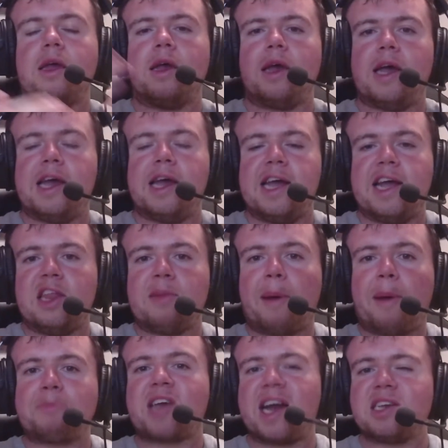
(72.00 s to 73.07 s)
uh, and the
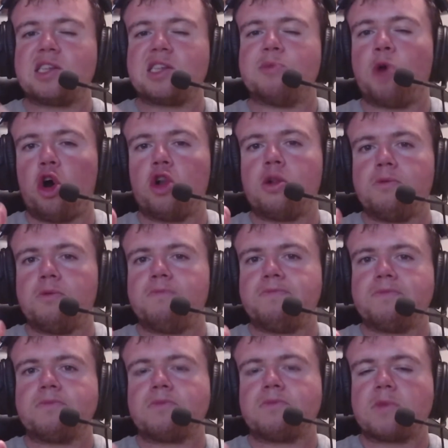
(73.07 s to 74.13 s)
map's kind of small.
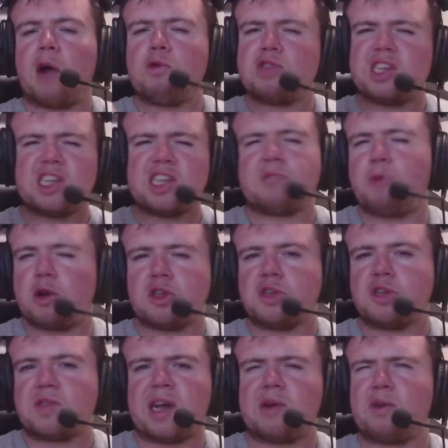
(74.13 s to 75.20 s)
I wouldn't say it's the smallest
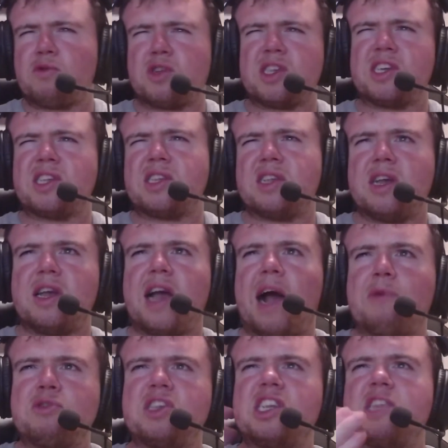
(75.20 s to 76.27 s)
Nuketown, I wouldn't say it's... I
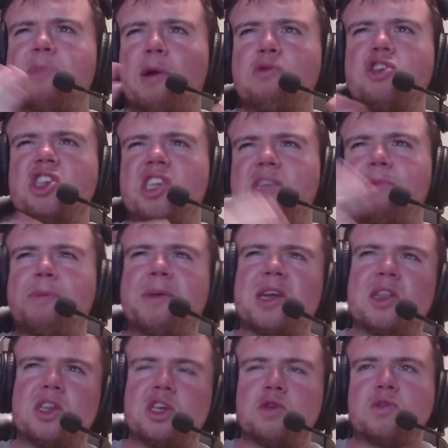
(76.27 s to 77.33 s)
would say it's about just a bit bigger
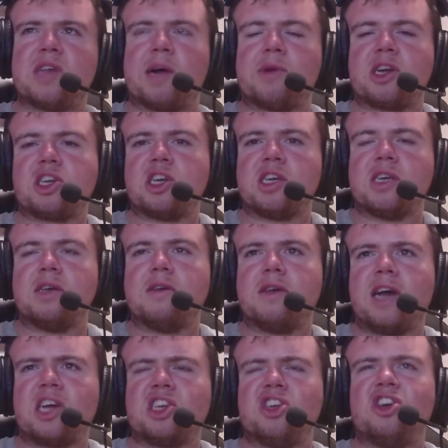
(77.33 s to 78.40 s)
than Nuketown, actually.
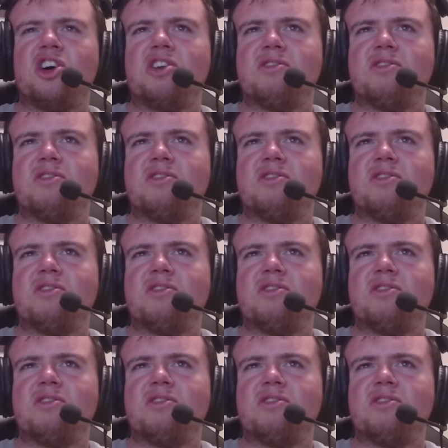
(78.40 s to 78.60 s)
Actually, no.